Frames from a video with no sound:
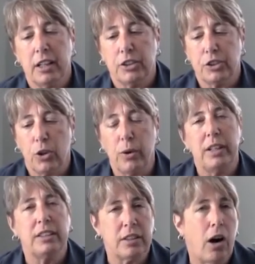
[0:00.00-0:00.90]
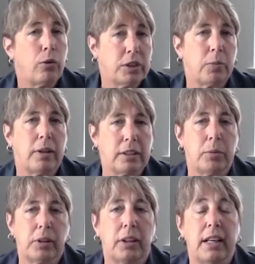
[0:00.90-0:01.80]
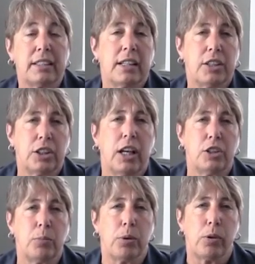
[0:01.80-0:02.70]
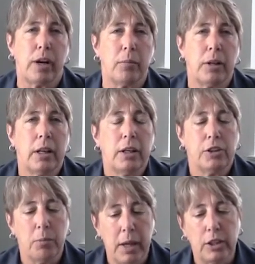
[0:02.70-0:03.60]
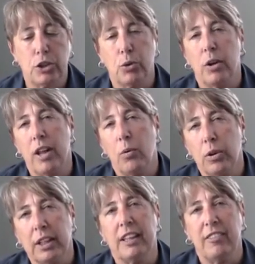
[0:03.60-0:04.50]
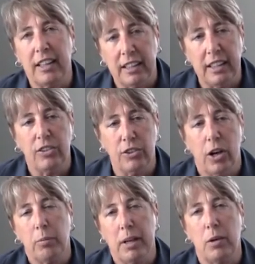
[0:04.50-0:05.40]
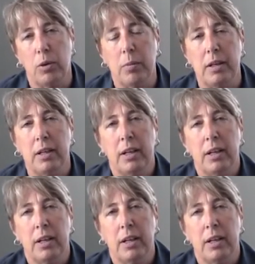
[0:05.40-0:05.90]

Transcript: So it is our responsibility as an education program to make sure that we're giving these young men and women